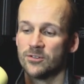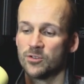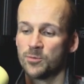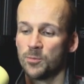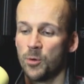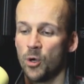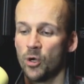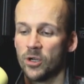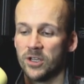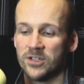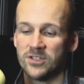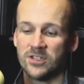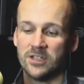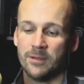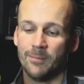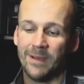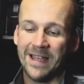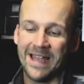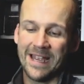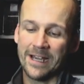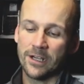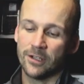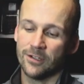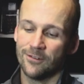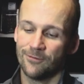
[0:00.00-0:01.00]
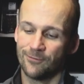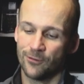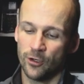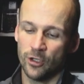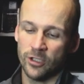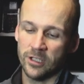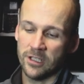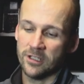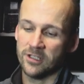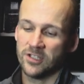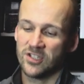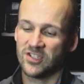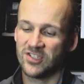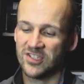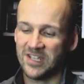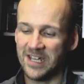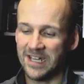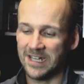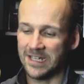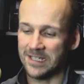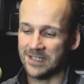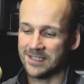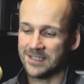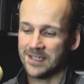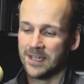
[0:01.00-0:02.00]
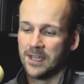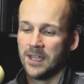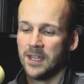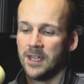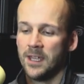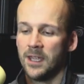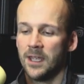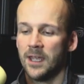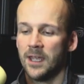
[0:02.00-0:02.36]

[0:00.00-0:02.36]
There's pockets in the back, on the front, on the sides.